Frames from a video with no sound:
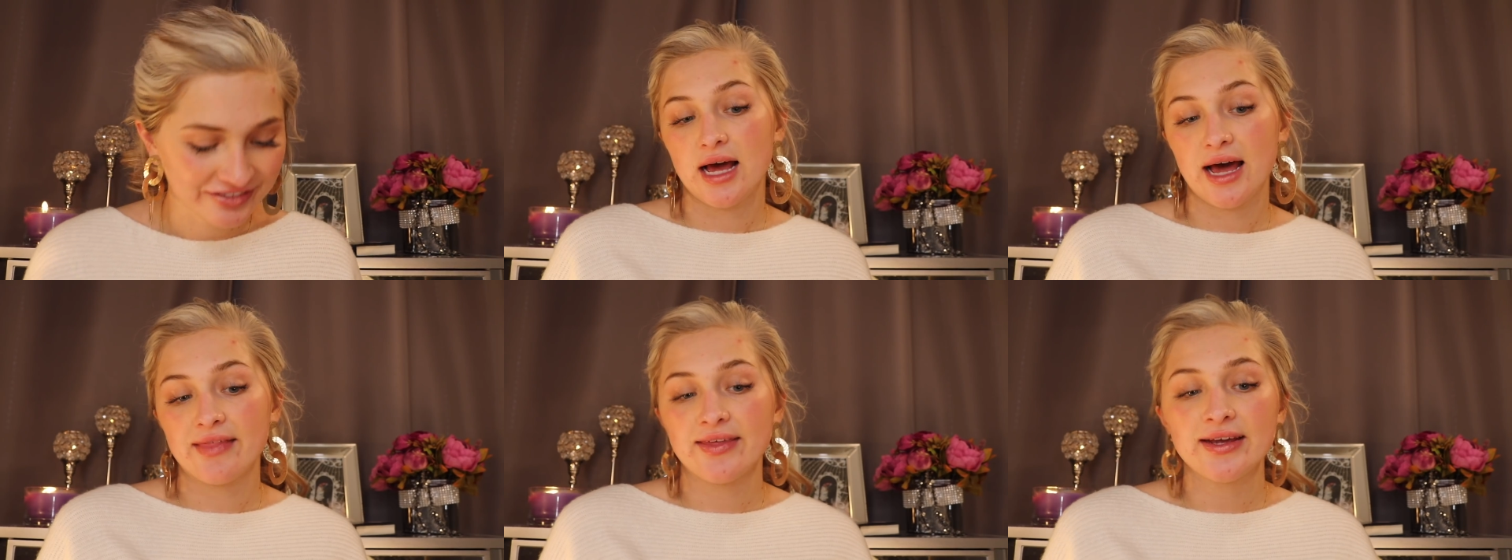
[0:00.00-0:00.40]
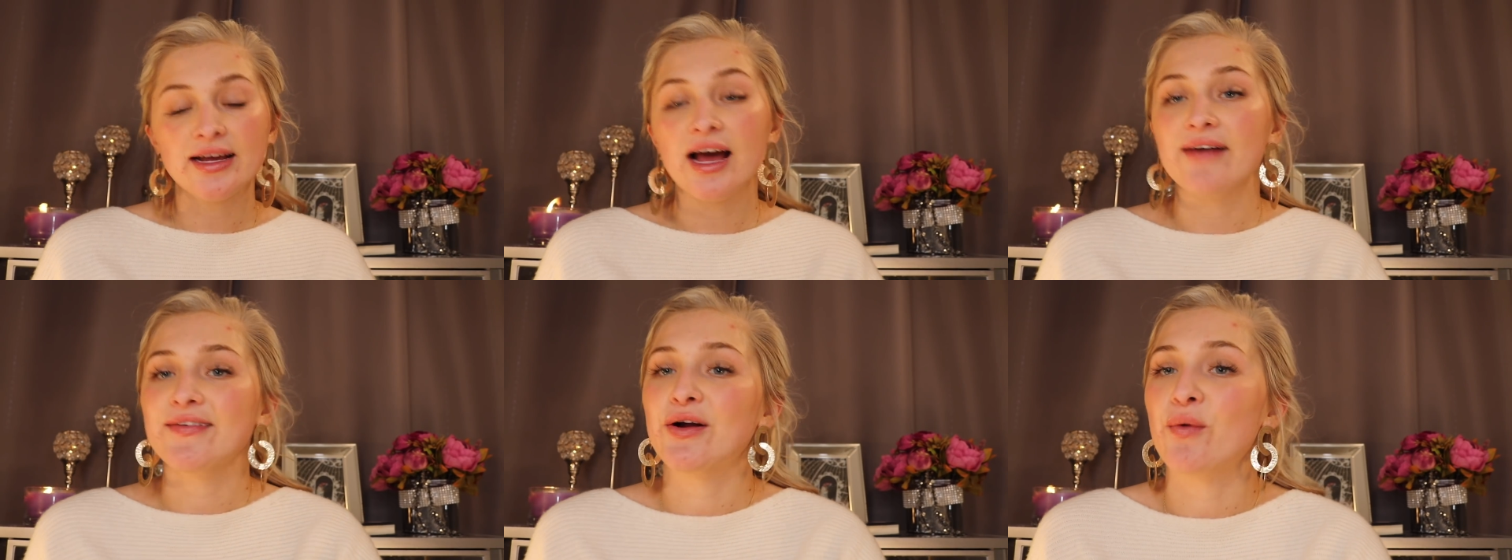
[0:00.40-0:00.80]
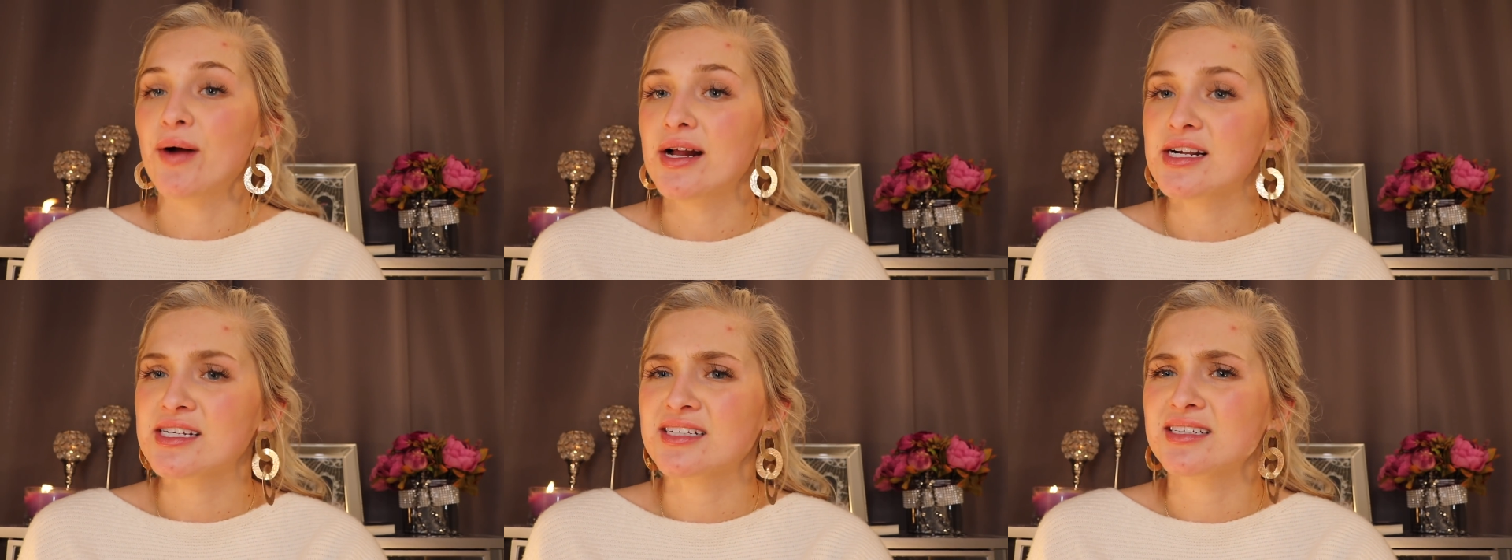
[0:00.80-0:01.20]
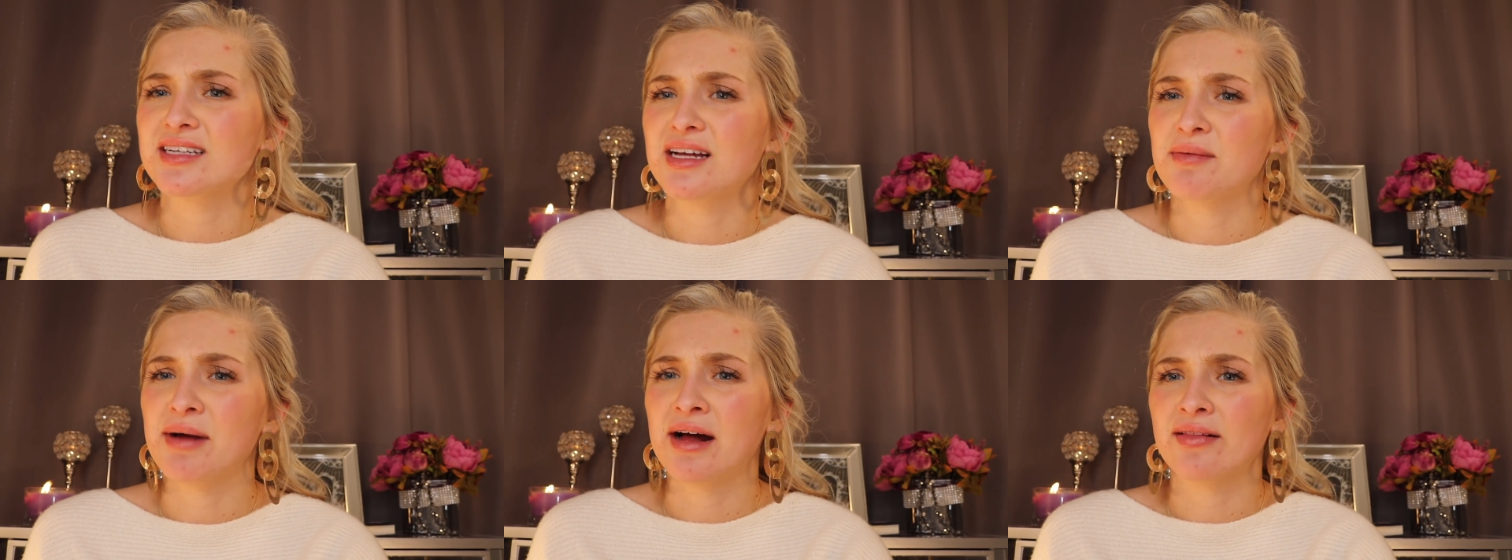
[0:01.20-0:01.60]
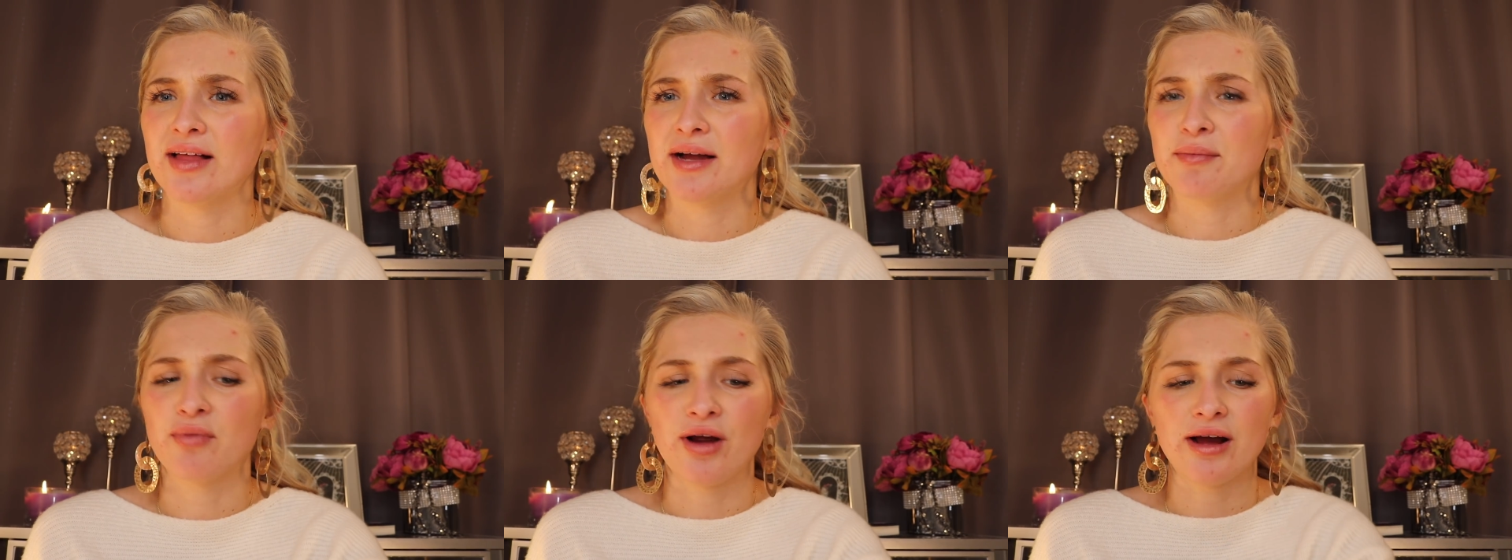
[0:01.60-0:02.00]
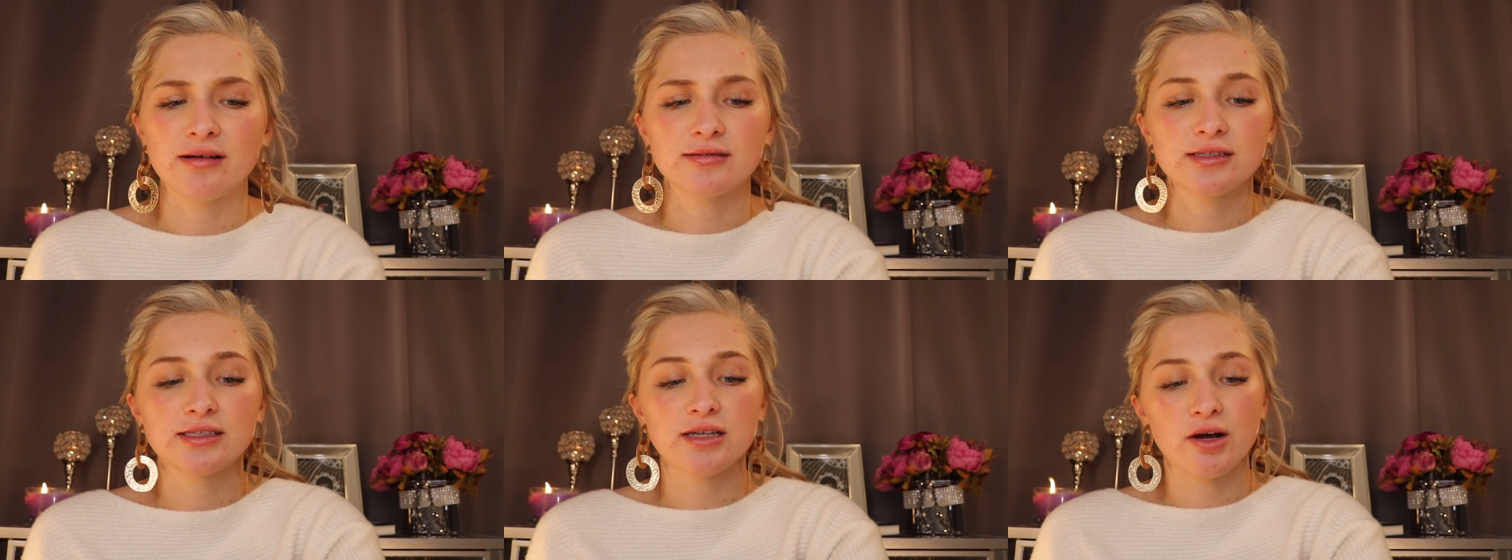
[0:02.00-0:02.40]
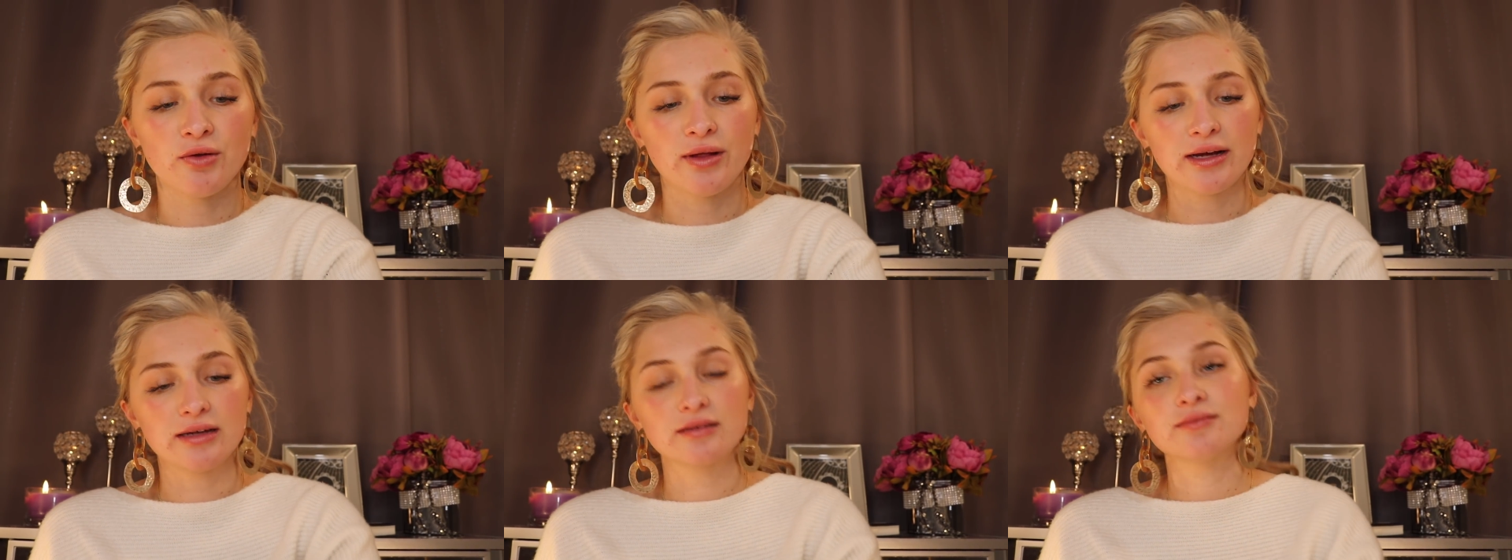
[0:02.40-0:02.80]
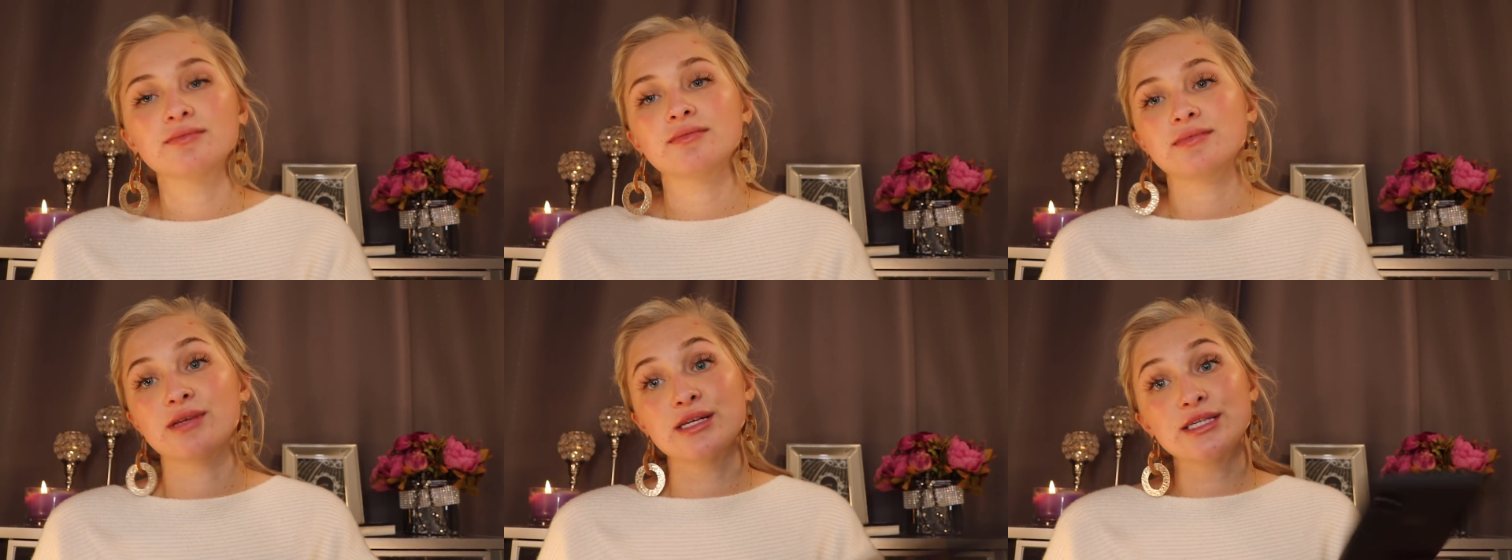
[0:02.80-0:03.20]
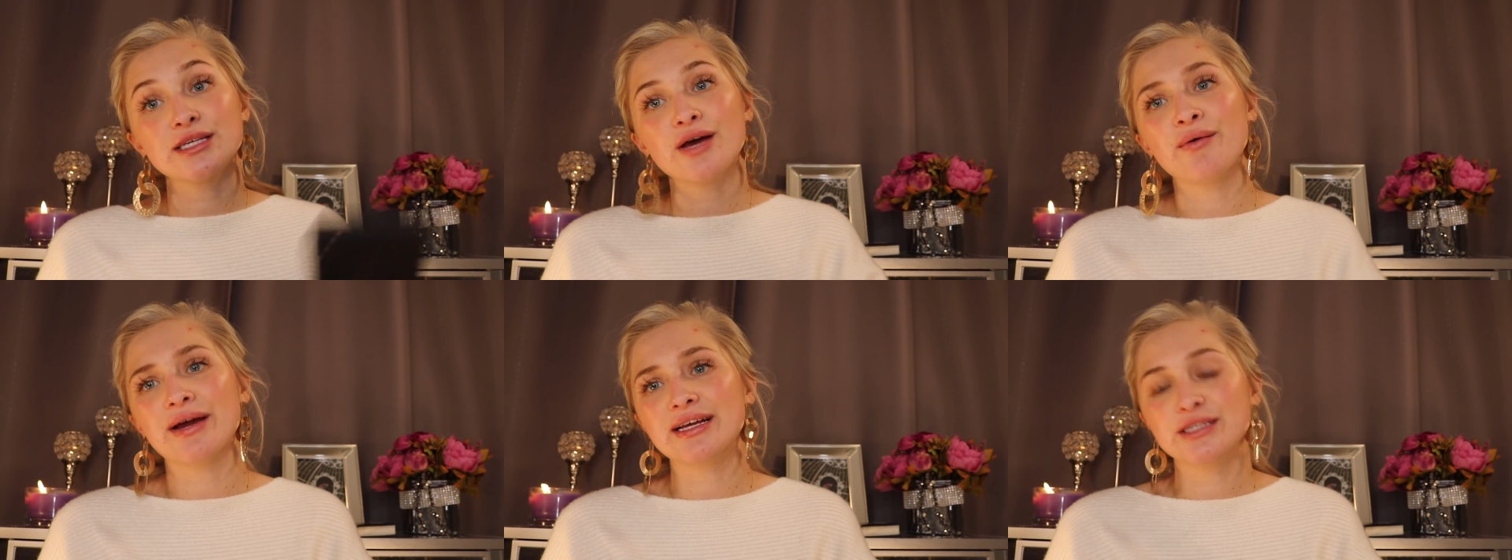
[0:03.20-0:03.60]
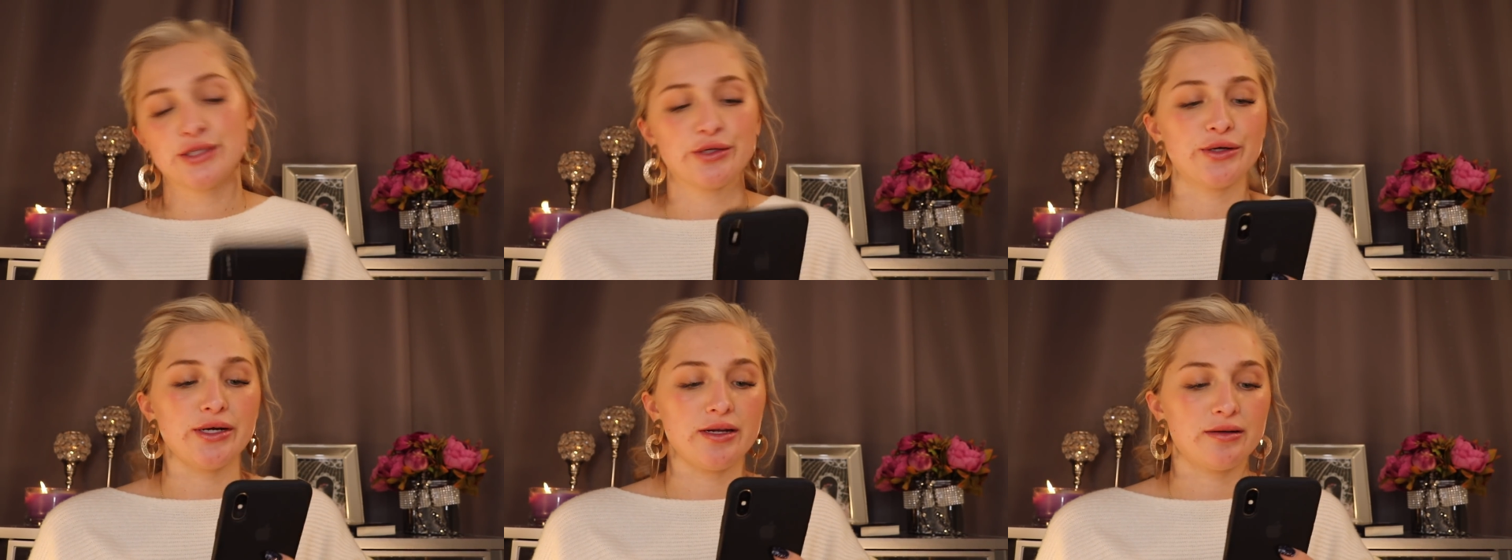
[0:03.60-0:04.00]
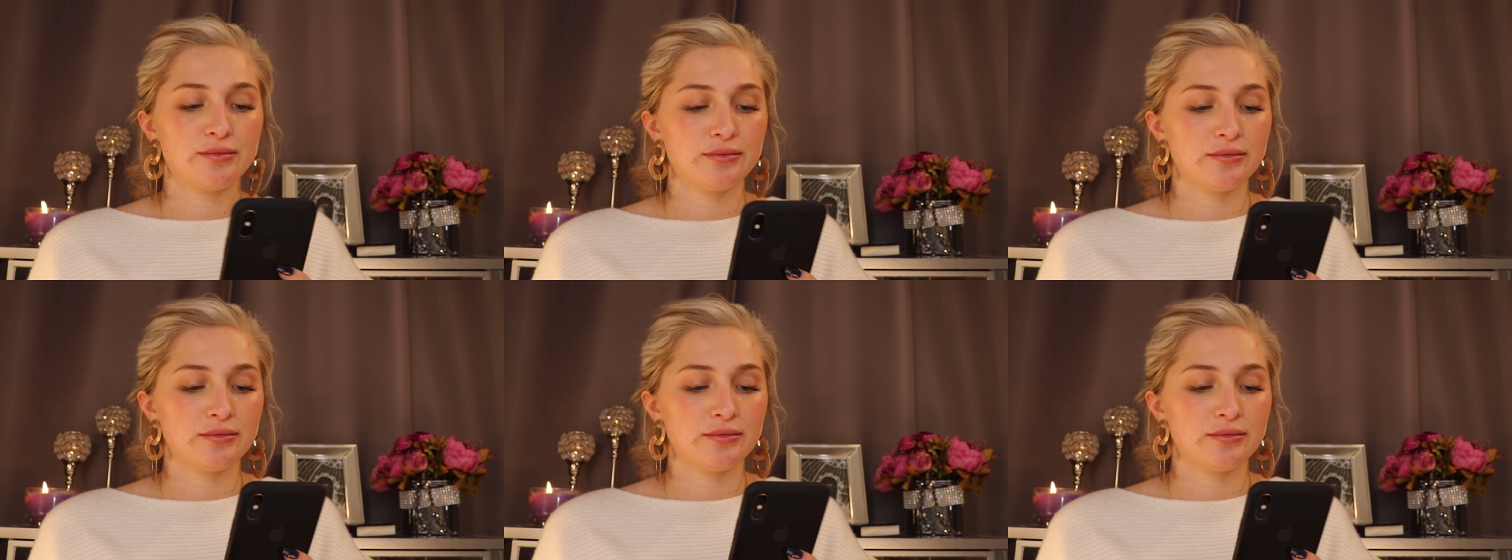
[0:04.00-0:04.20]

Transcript: I think I have a question about like brows, so like let's go answer it.